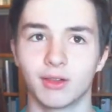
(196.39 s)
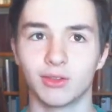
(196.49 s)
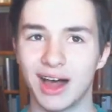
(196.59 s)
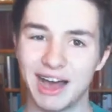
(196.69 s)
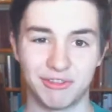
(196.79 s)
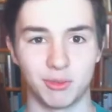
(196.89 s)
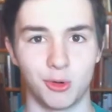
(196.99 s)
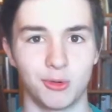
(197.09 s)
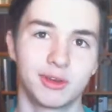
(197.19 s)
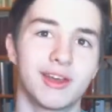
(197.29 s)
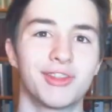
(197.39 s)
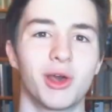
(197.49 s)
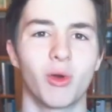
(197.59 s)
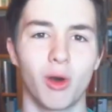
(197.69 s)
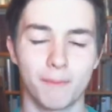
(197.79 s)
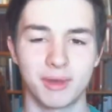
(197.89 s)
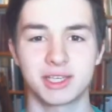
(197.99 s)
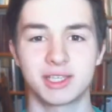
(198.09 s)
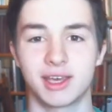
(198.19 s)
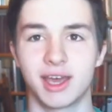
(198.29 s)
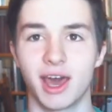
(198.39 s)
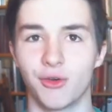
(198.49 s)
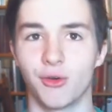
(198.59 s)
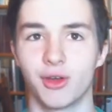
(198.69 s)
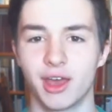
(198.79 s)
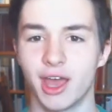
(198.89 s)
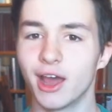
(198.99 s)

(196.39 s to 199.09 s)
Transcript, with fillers: laughable, if they were all mixed together,